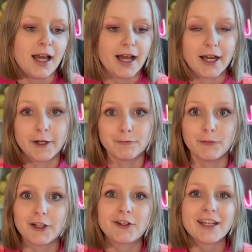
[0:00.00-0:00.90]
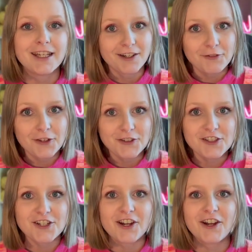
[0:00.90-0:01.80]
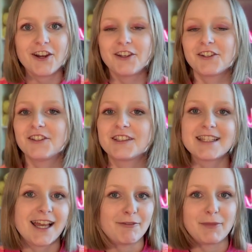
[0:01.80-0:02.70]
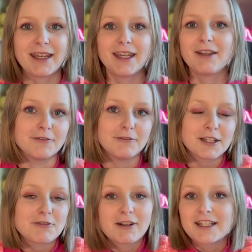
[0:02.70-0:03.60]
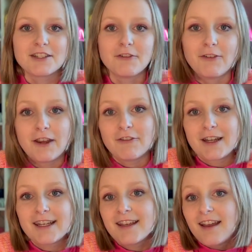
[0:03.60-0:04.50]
But in the future you could tell me which one is your favorite